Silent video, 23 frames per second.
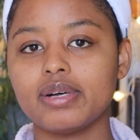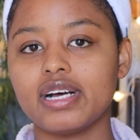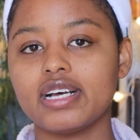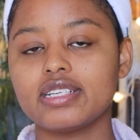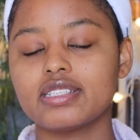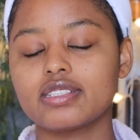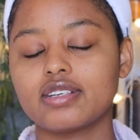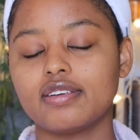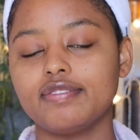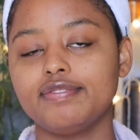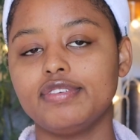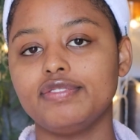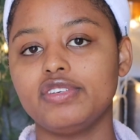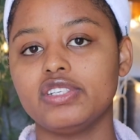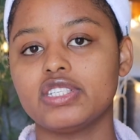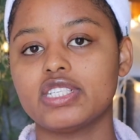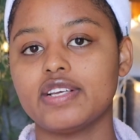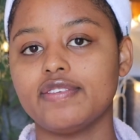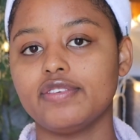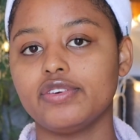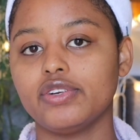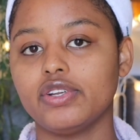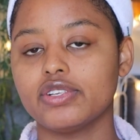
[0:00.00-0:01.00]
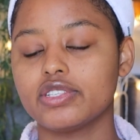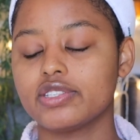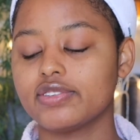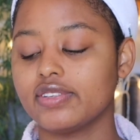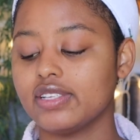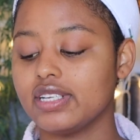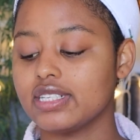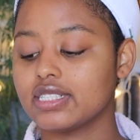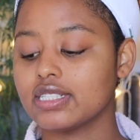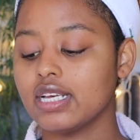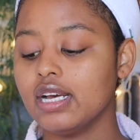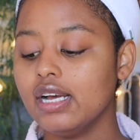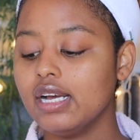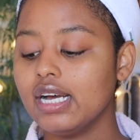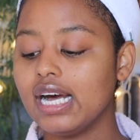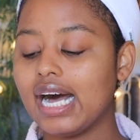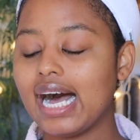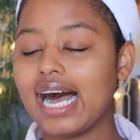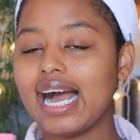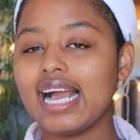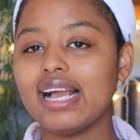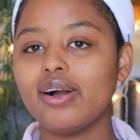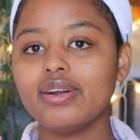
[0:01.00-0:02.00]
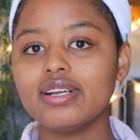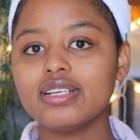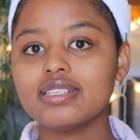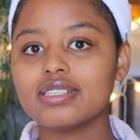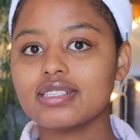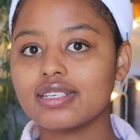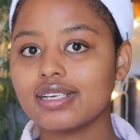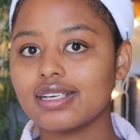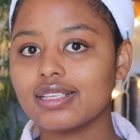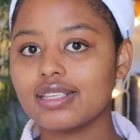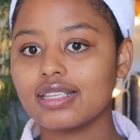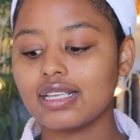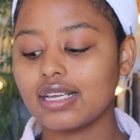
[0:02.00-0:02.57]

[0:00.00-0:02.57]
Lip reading: mask and $57 for this. I honestly